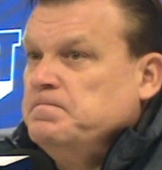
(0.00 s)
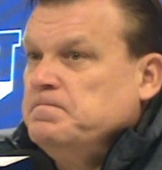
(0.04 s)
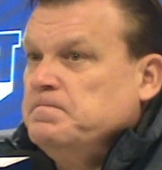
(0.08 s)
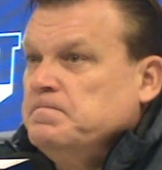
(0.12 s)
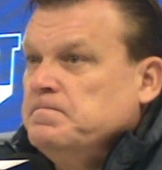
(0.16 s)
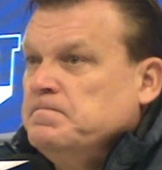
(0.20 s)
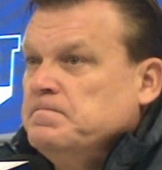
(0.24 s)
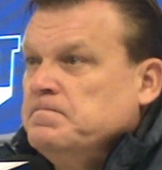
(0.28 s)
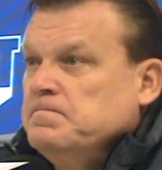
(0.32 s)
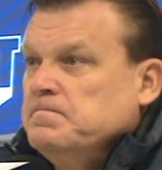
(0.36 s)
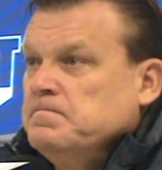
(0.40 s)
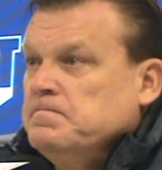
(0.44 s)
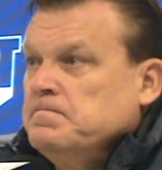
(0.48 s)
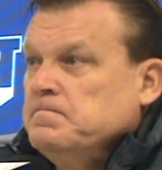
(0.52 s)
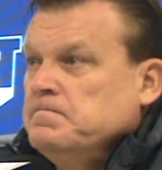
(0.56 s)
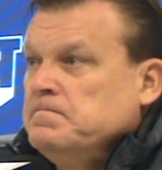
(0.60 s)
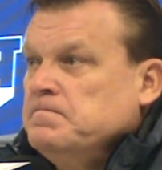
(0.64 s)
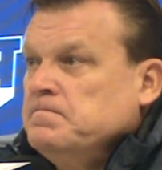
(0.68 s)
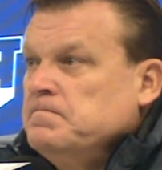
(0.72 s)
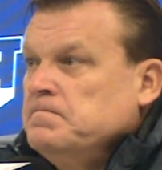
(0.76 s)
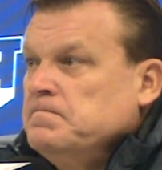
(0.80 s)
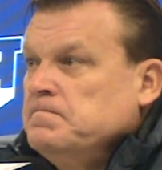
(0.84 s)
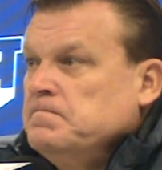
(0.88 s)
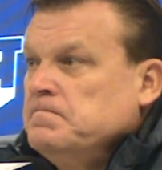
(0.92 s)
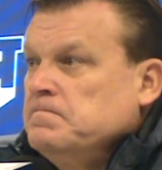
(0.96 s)

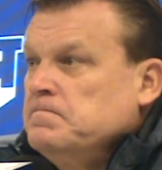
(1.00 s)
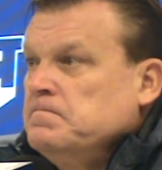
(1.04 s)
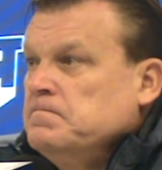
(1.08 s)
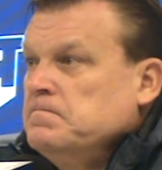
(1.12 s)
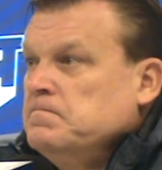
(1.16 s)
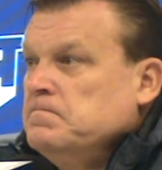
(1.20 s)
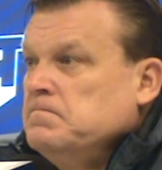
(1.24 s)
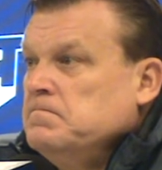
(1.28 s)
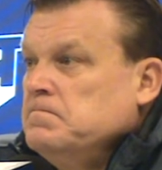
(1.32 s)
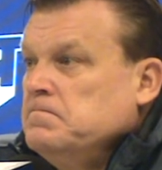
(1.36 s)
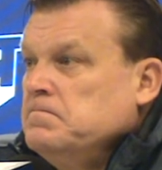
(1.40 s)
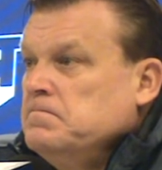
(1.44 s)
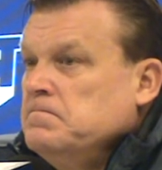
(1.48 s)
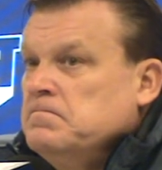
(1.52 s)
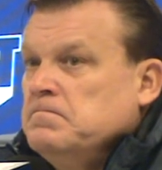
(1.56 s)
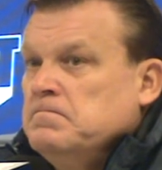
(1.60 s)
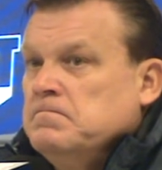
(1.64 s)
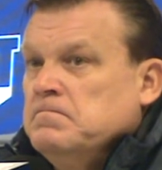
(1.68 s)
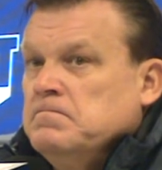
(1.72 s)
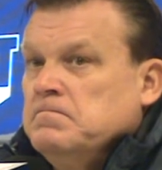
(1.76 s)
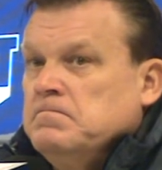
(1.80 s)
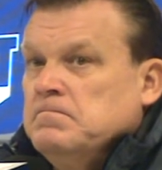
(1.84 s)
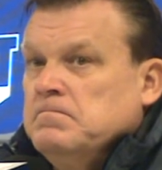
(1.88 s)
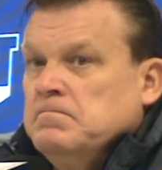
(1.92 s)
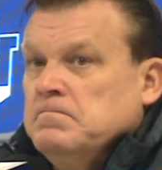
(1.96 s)

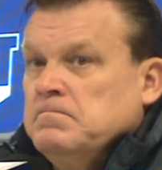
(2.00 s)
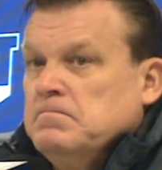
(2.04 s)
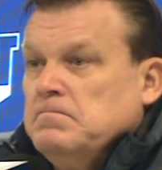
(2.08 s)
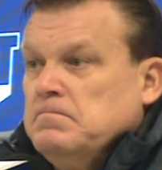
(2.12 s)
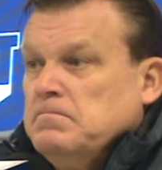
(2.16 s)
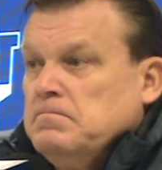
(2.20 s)
Nobody speaks.